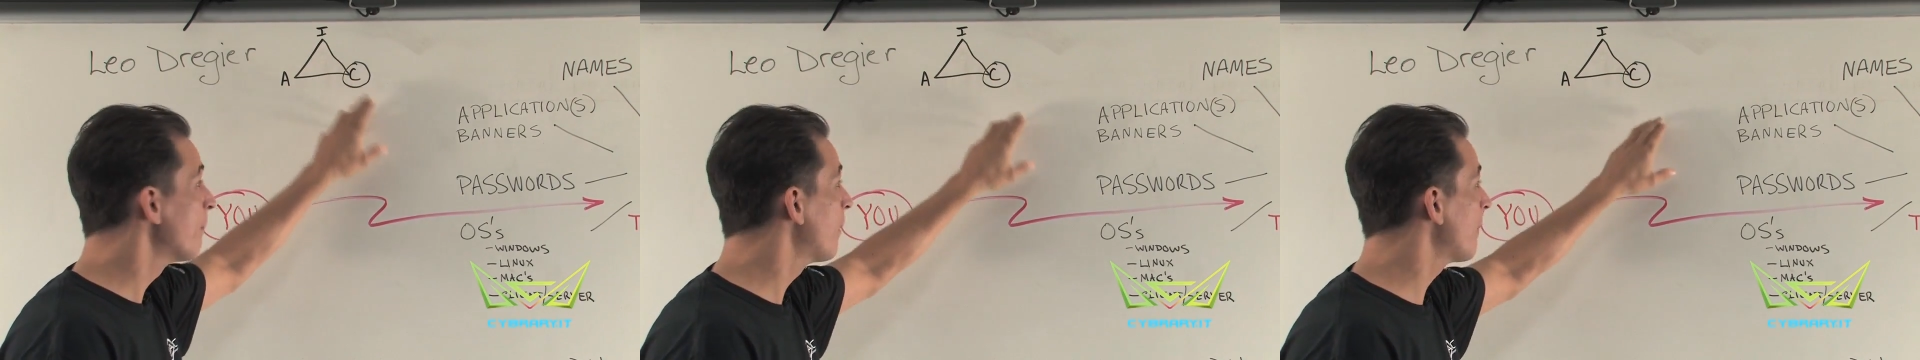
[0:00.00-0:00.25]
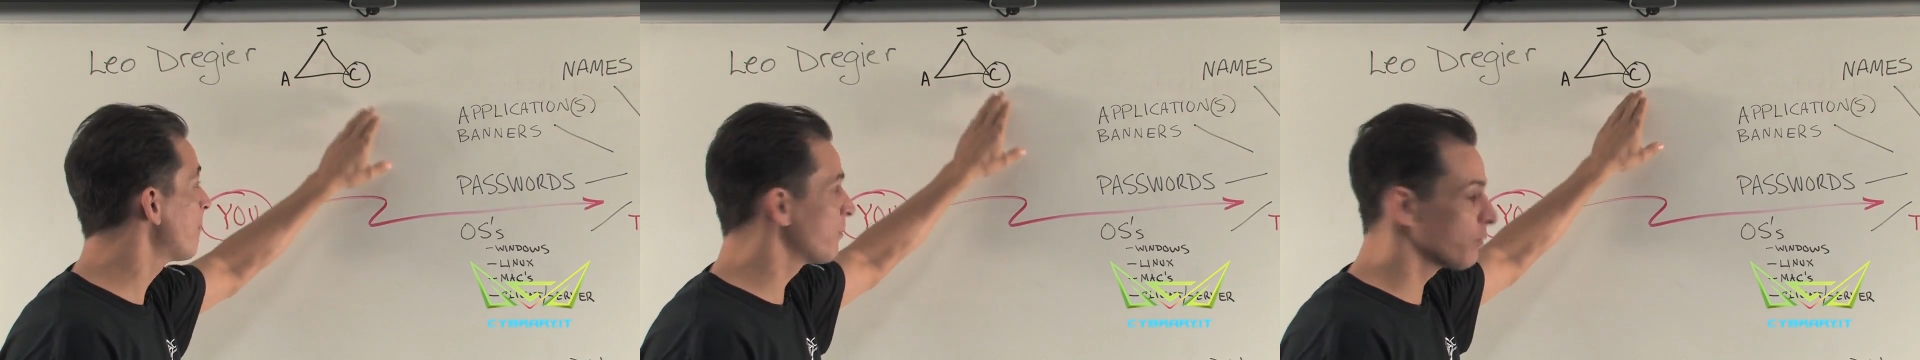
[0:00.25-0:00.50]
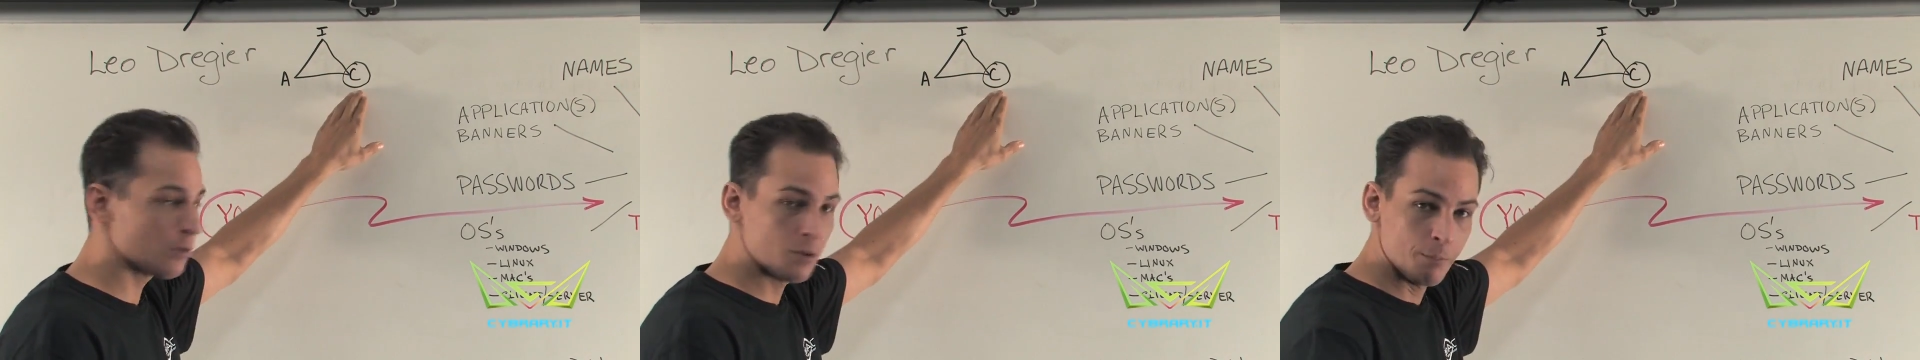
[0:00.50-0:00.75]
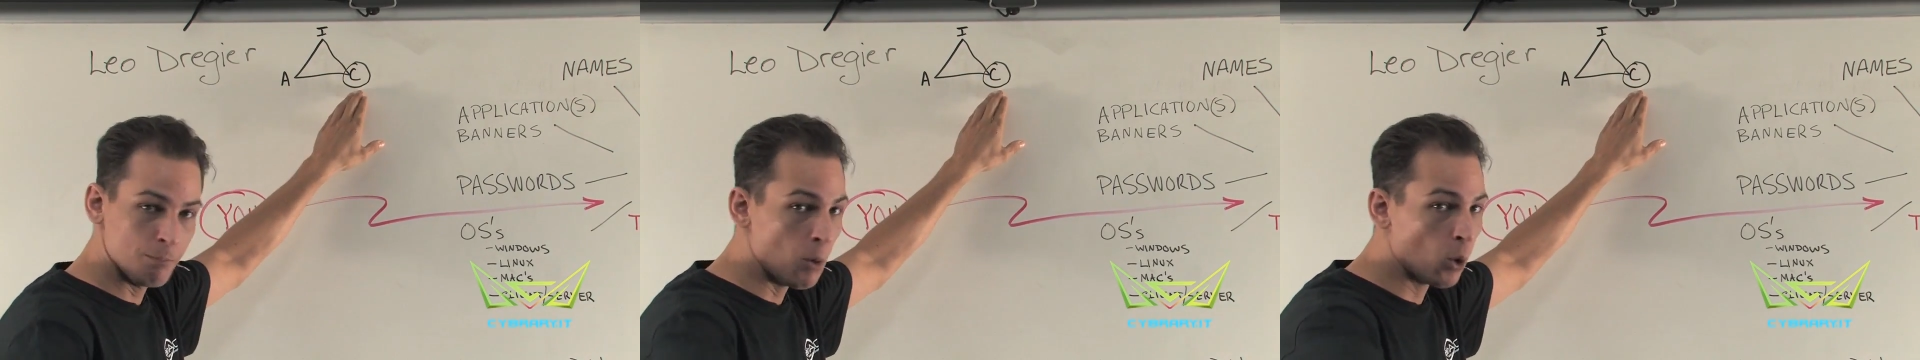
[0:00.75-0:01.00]
but
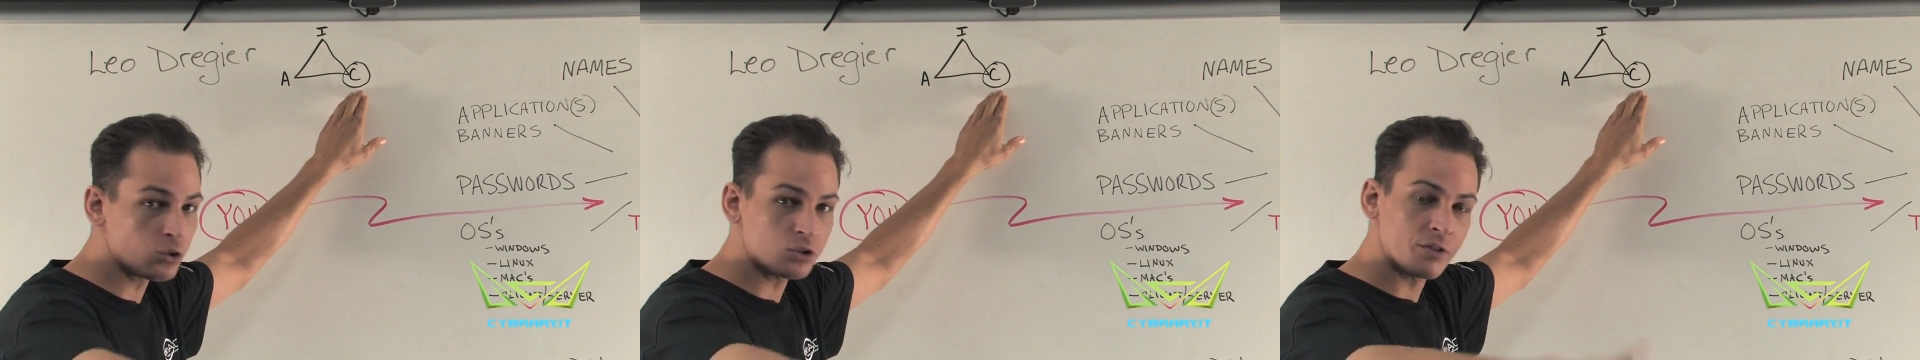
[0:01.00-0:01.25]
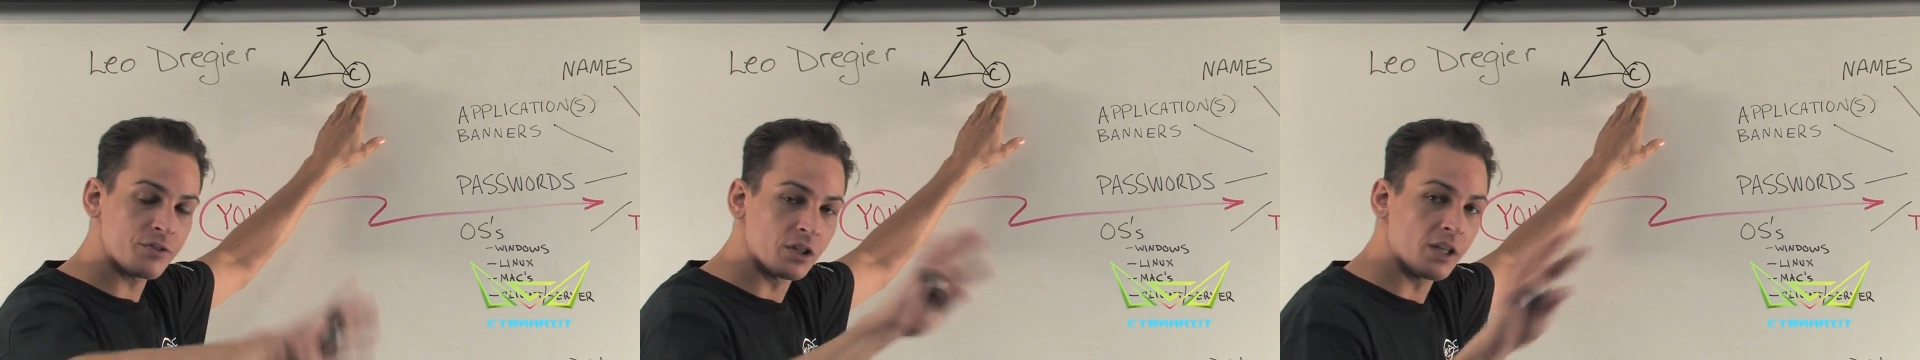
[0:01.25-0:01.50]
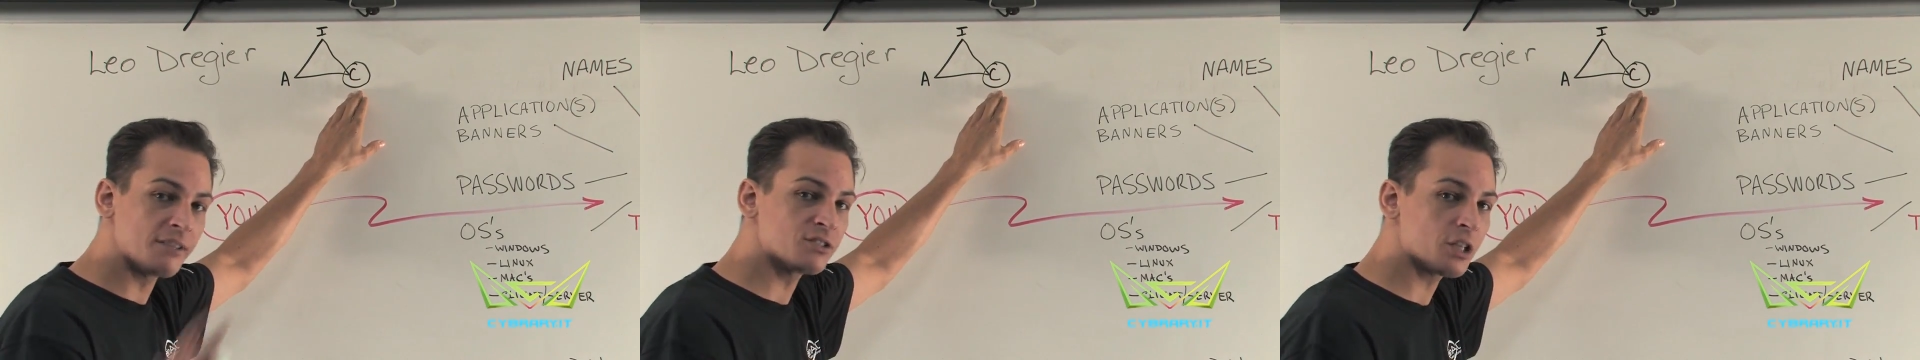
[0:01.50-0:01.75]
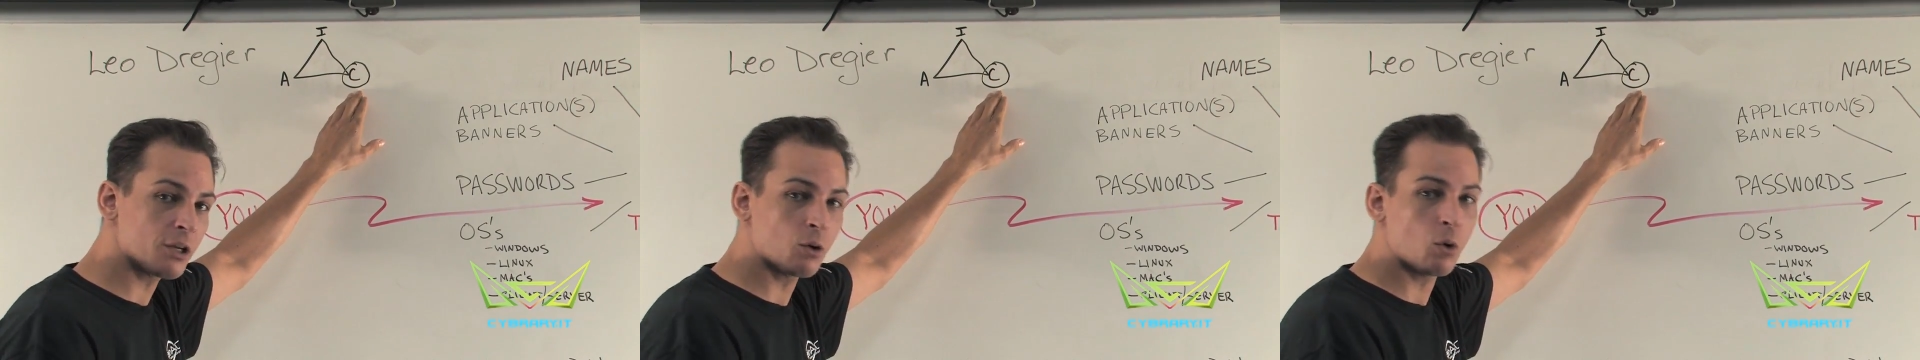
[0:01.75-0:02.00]
most of the life
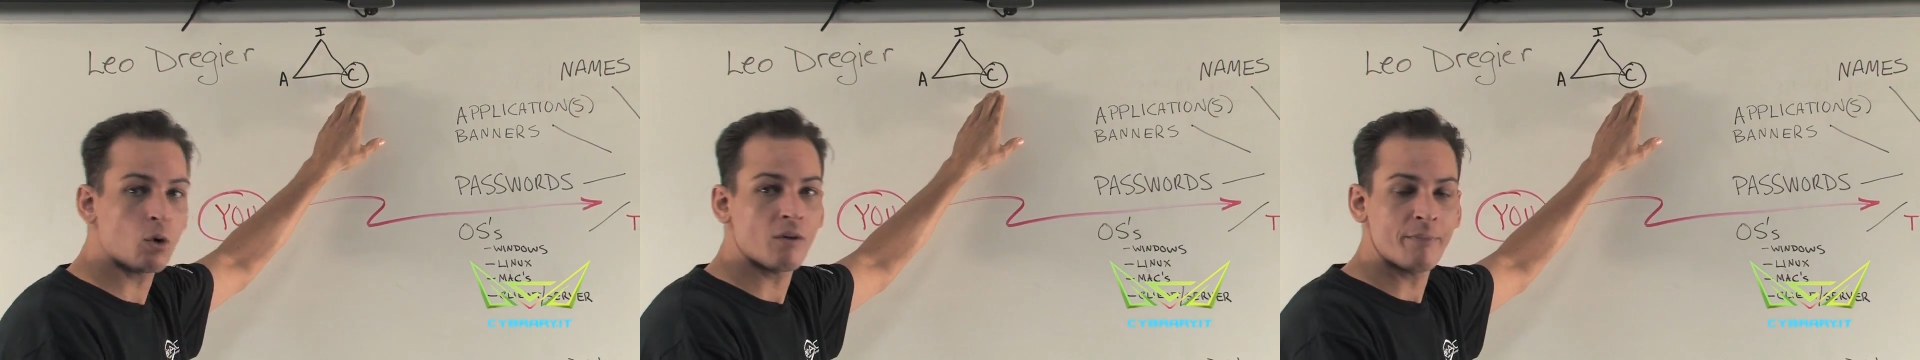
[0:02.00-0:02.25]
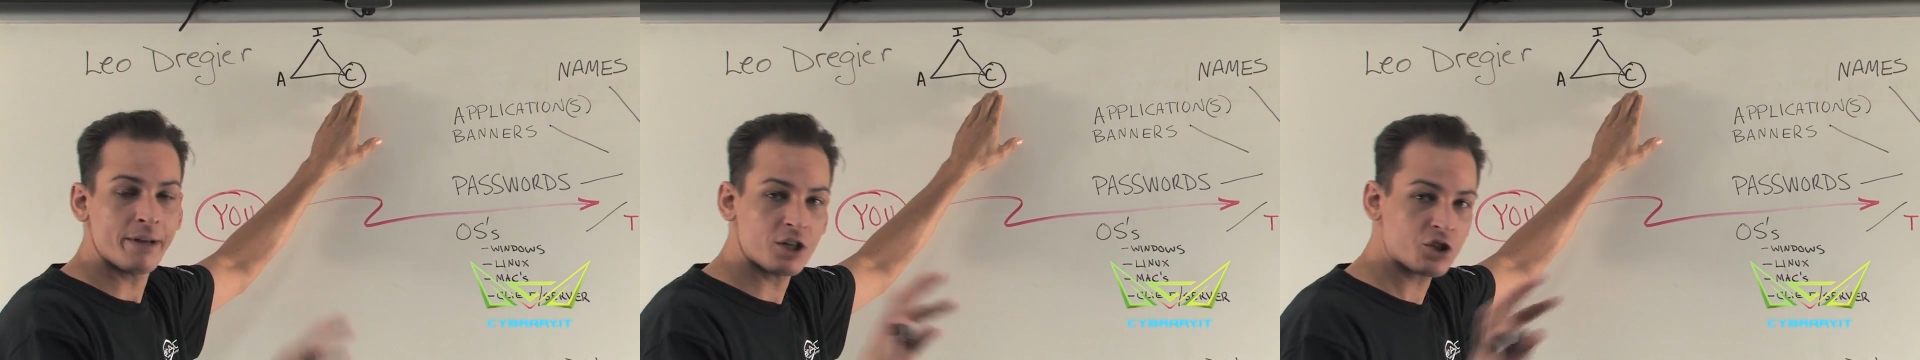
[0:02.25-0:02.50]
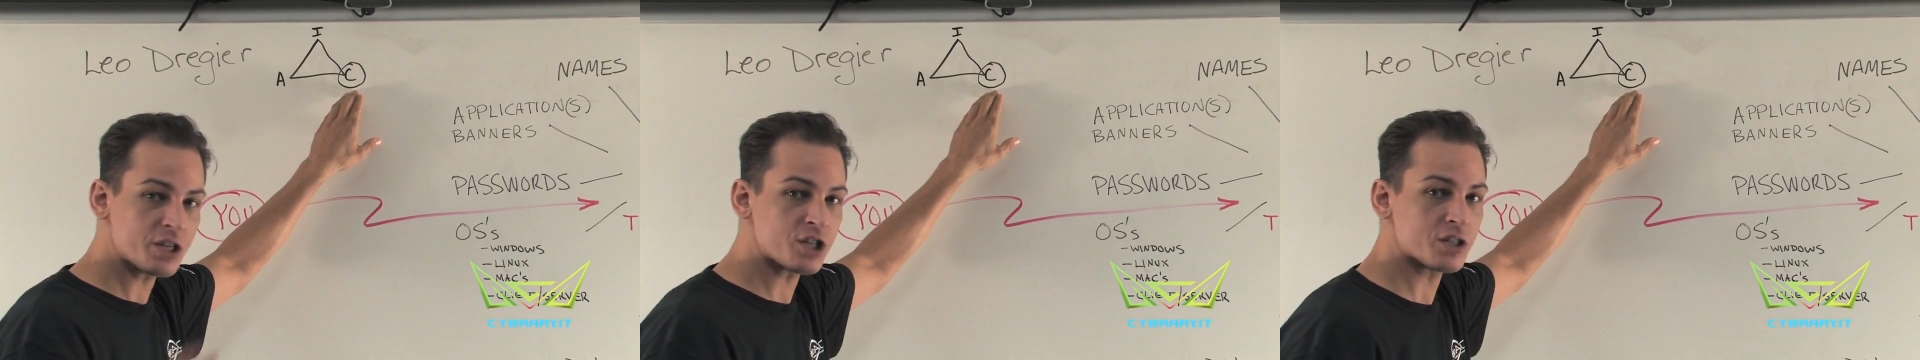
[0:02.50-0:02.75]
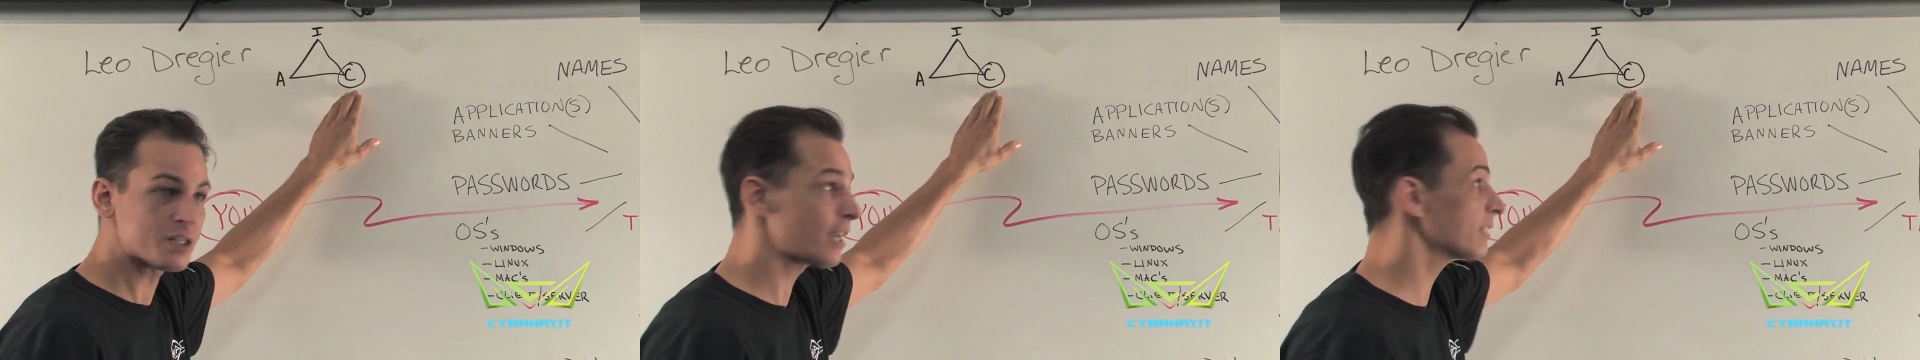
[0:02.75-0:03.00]
cycle of
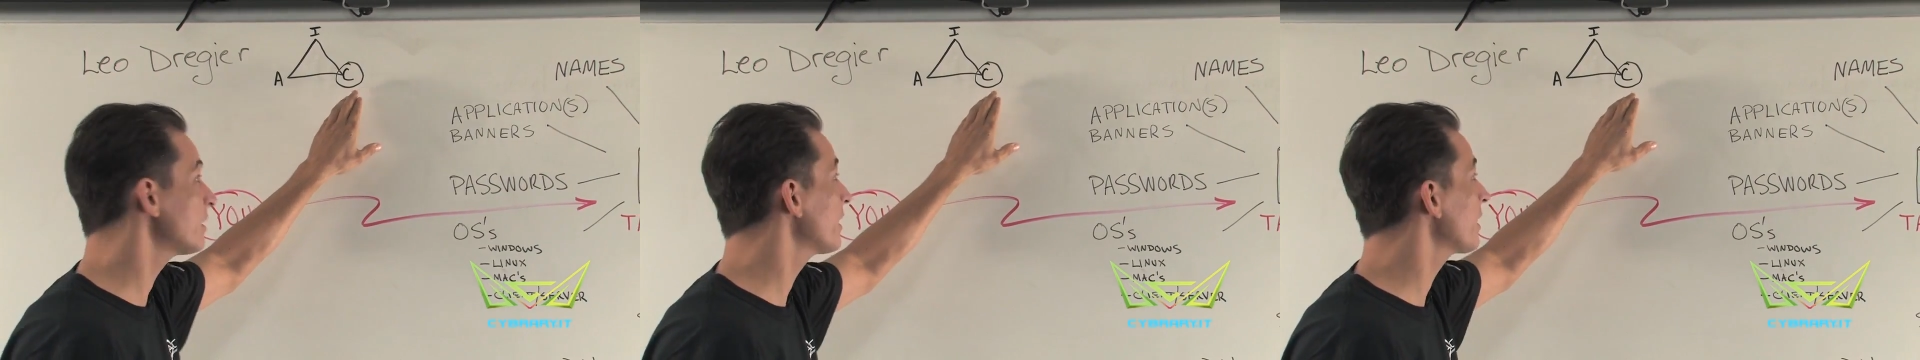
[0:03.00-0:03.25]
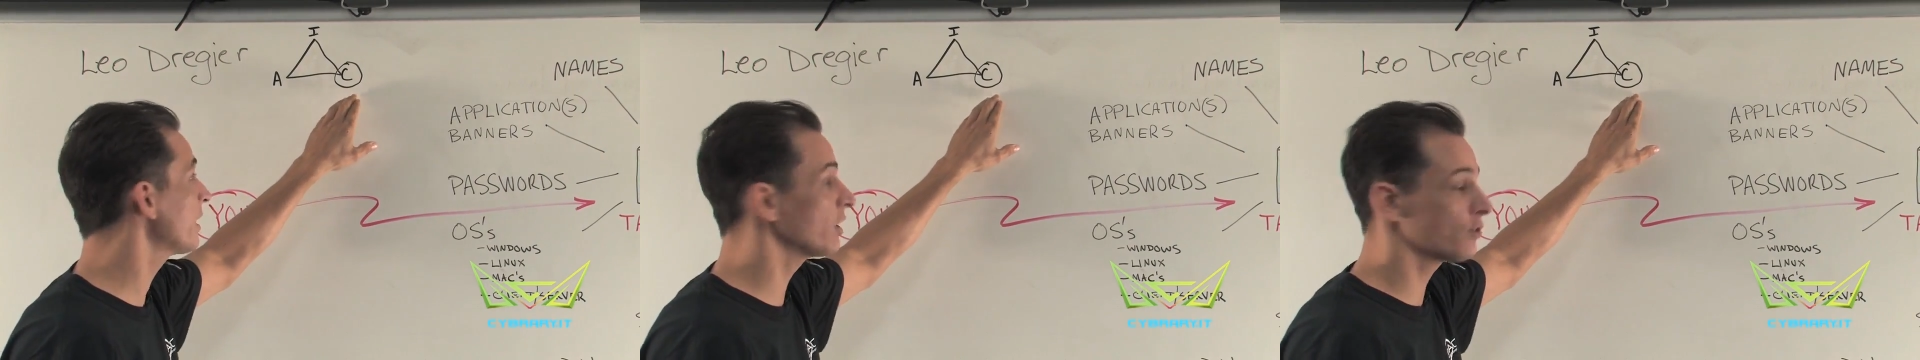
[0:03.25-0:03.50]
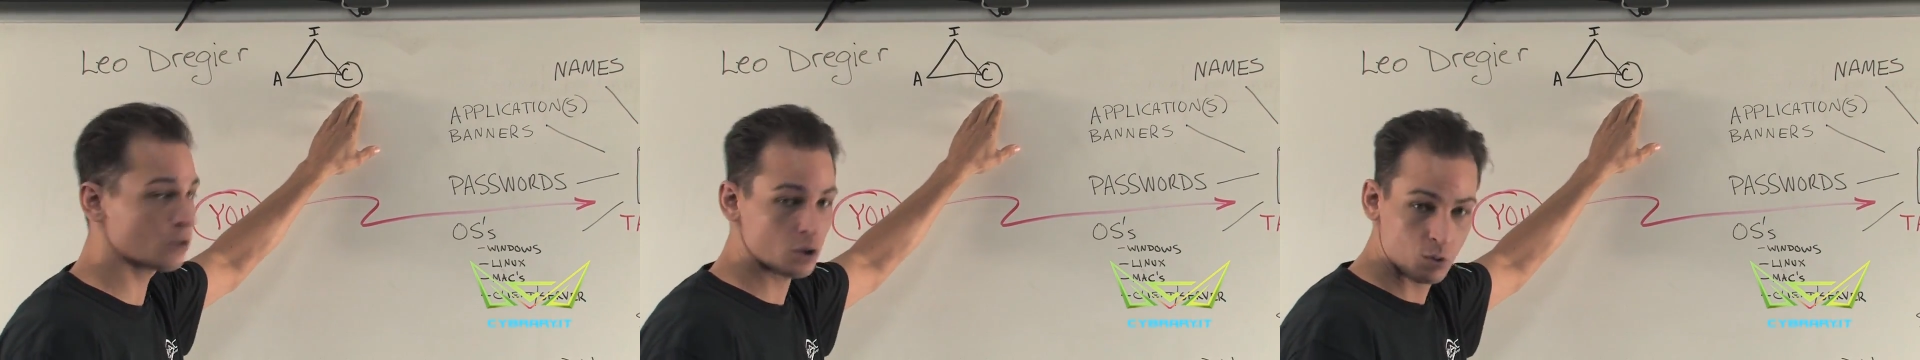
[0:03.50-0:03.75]
penetration testing is